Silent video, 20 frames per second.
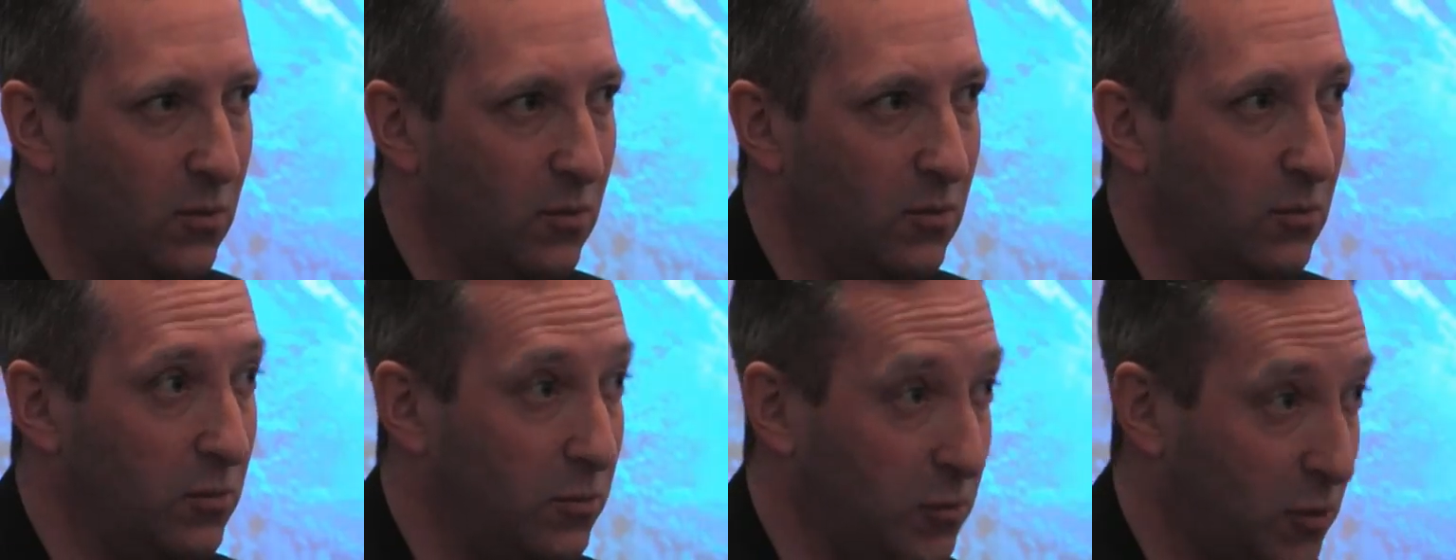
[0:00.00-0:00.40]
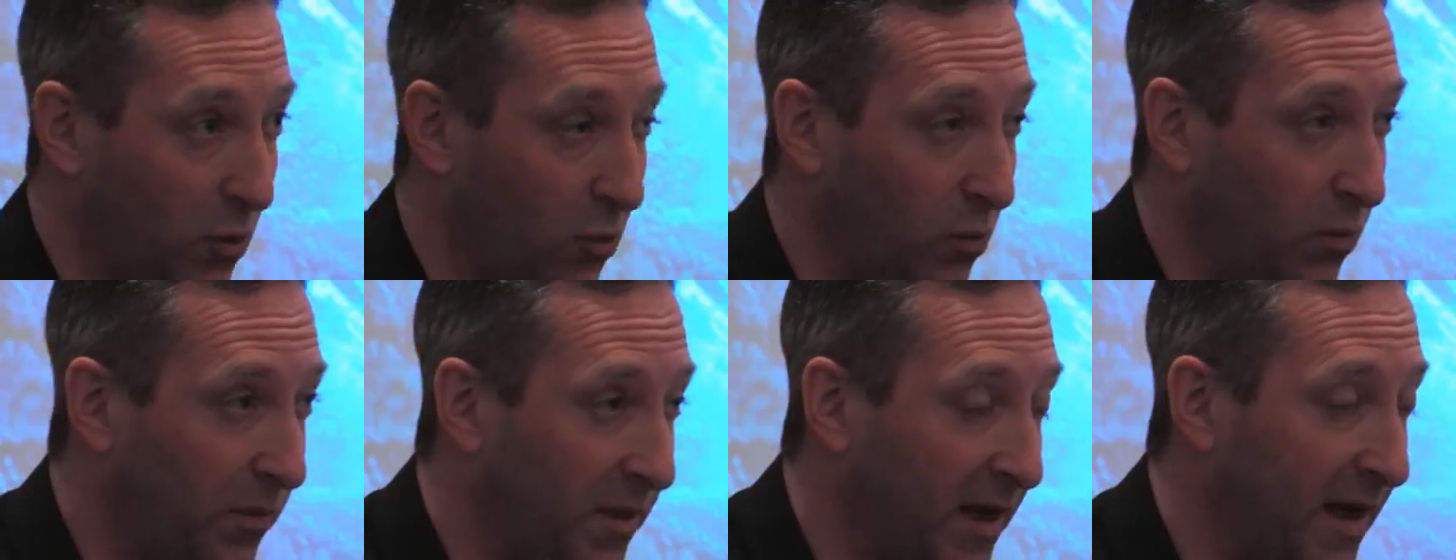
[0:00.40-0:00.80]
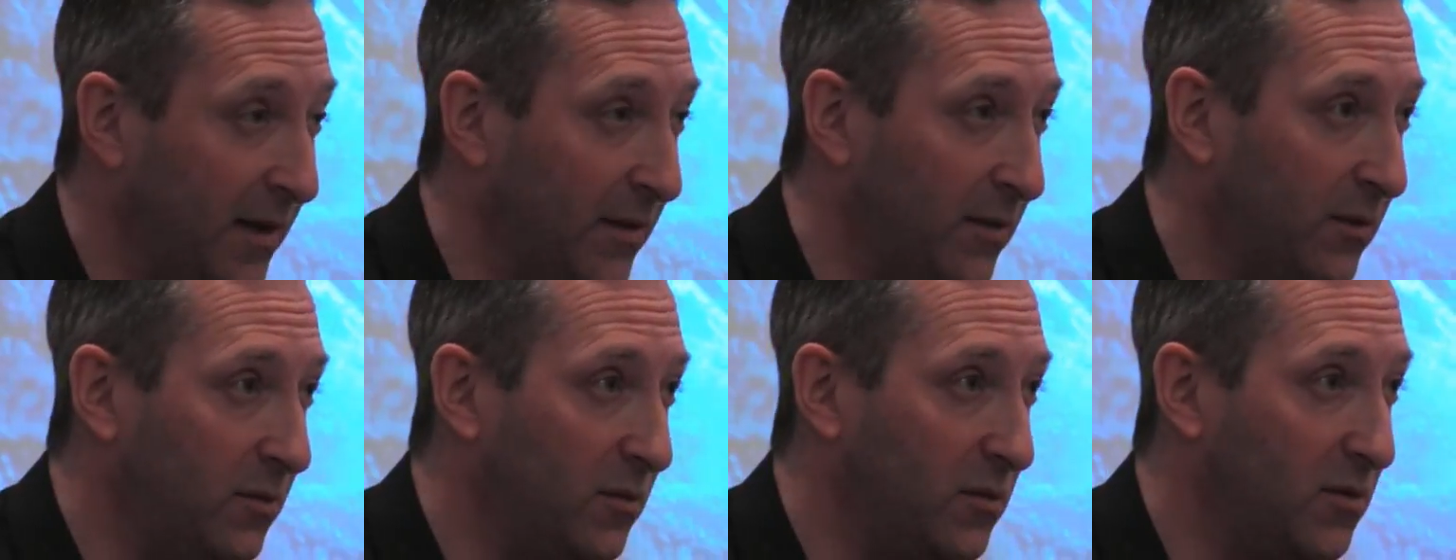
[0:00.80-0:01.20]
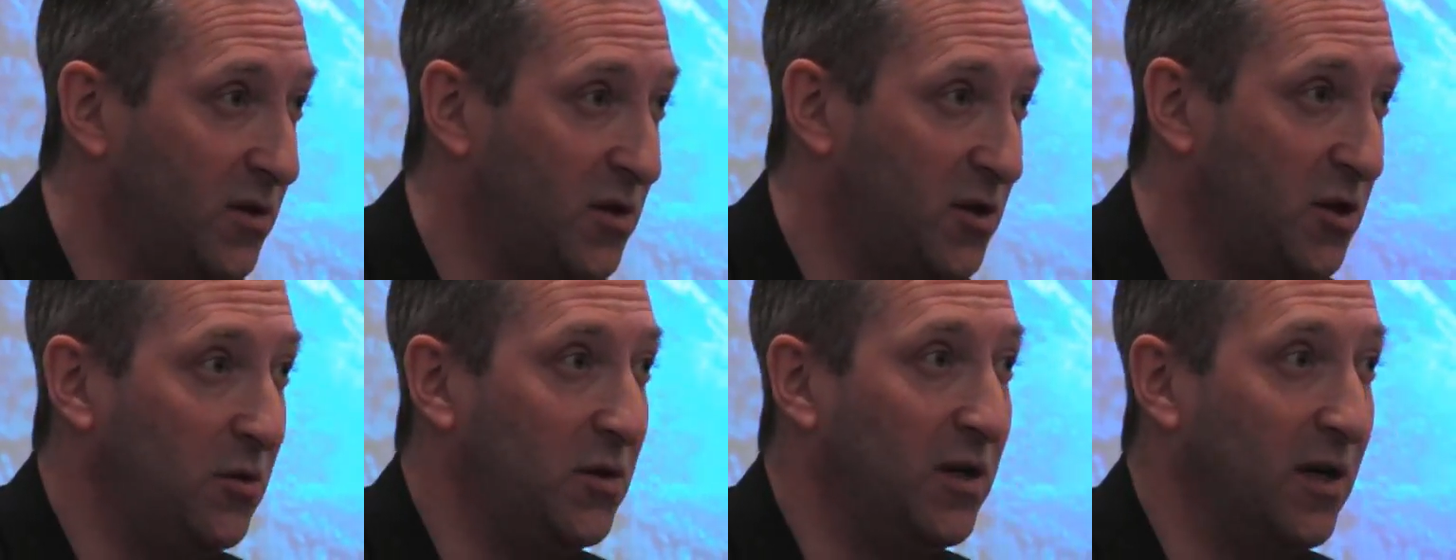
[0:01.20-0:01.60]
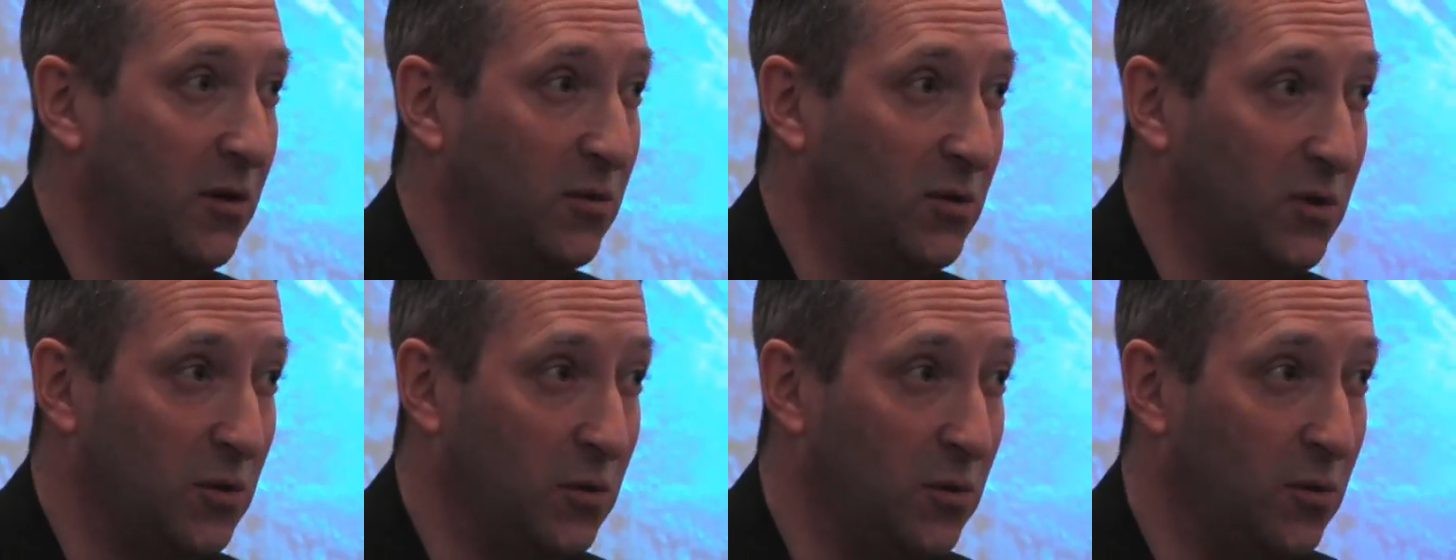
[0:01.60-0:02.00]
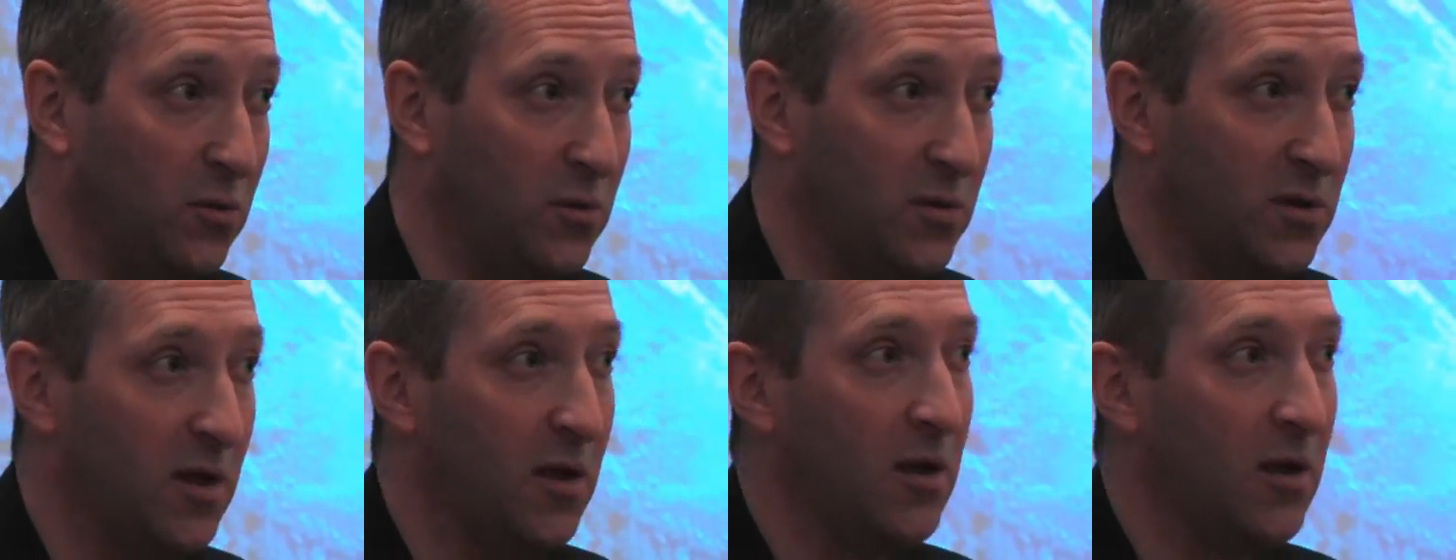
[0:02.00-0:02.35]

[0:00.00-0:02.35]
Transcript: the challenge to persuade the SMB